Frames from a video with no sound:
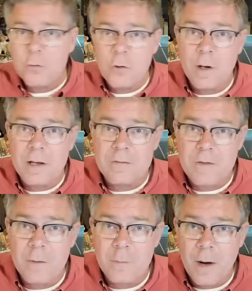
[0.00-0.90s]
to what he
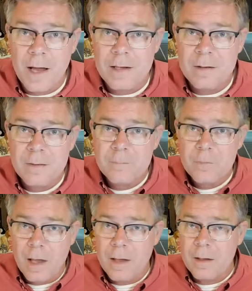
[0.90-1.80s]
said, right?
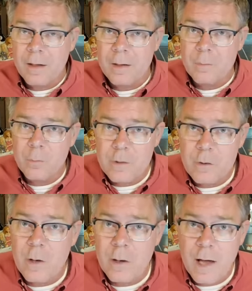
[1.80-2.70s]
Uh, we
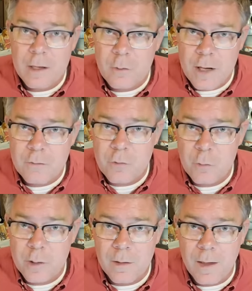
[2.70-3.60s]
do. I do have to
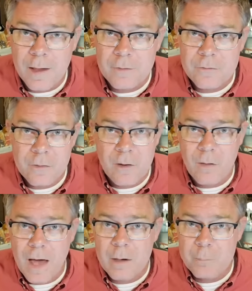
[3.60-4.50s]
realize that a
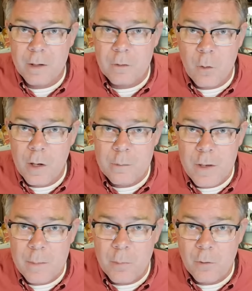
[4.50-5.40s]
lot of Bitcoin
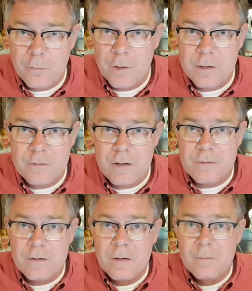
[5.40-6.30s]
people, for
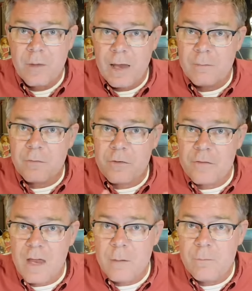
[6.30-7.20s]
instance, have the
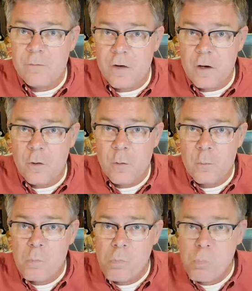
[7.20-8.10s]
same view
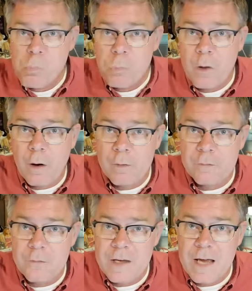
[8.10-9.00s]
on the
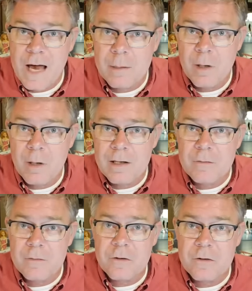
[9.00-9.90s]
fiat
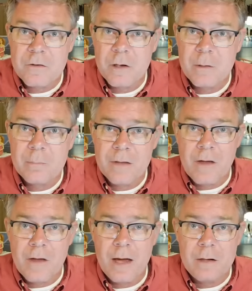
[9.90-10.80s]
money system as
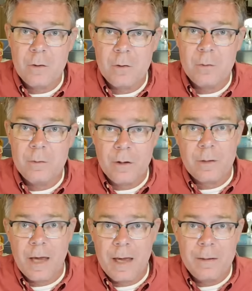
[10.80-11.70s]
I do.
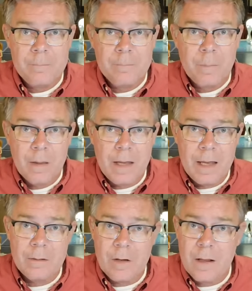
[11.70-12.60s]
Okay,
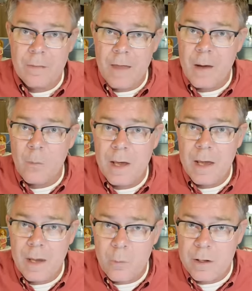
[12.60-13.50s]
and in that
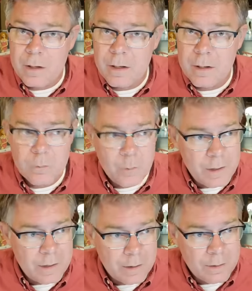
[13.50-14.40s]
way, we can we
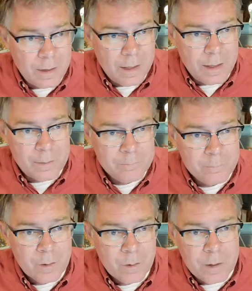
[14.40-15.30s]
can uh,
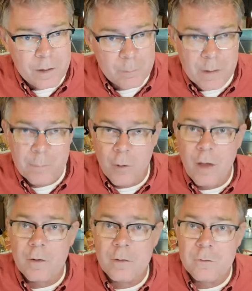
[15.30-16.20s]
we can be
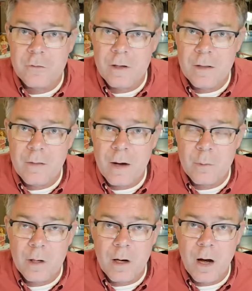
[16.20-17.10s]
brothers in that
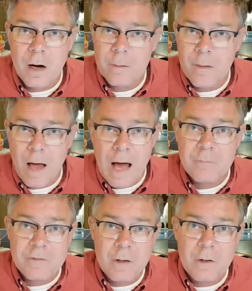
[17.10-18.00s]
regard. I'm
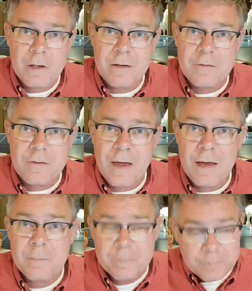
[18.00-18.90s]
still going to
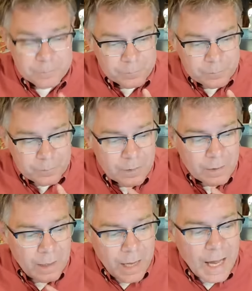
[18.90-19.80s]
say,
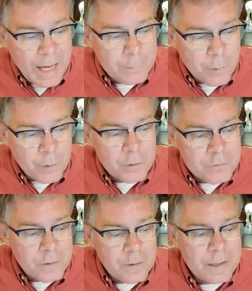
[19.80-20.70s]
I
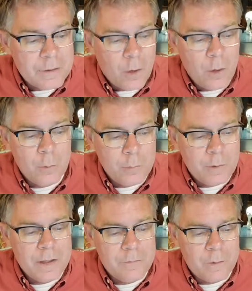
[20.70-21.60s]
personally don't
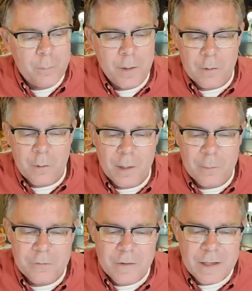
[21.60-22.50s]
believe in Bitcoin. I
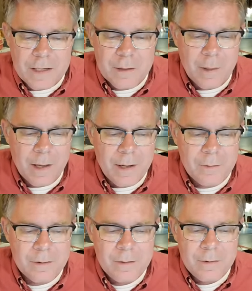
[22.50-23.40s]
was thinking
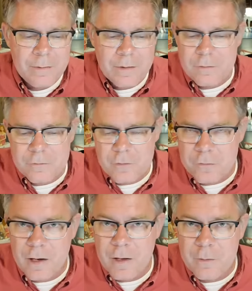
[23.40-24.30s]
about this
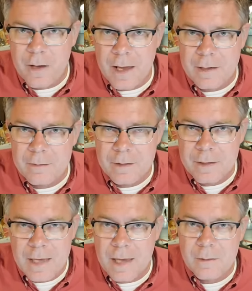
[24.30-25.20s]
just the other night.
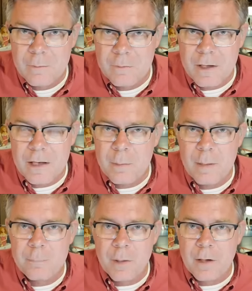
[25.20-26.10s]
Again, thinking
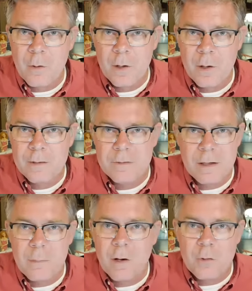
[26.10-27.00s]
about Bitcoin, thinking
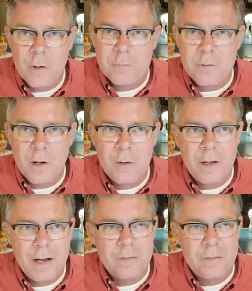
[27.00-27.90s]
about crypto,
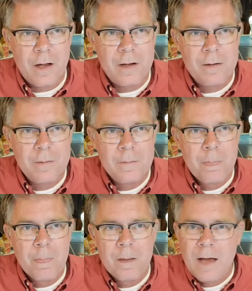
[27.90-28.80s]
and I thought,
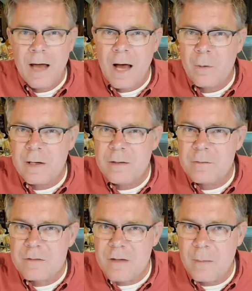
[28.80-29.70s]
how can
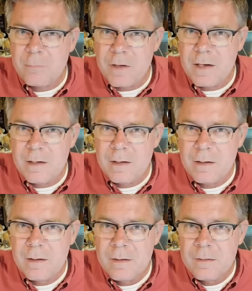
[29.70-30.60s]
something
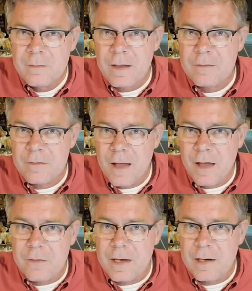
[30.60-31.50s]
that's
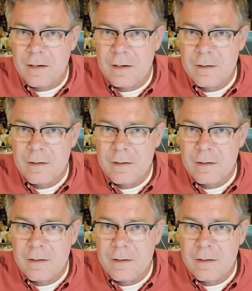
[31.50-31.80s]
nothing